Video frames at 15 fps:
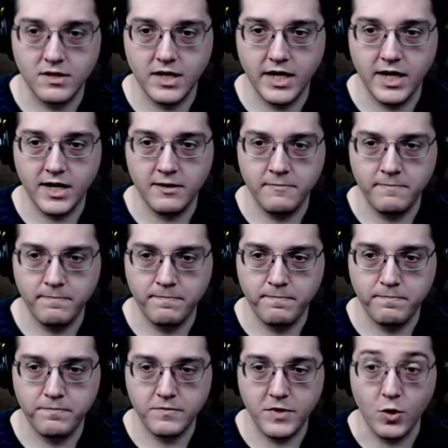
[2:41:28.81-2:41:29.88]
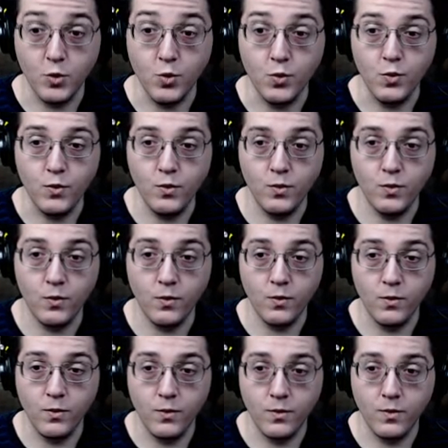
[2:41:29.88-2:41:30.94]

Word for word: uh, ooh.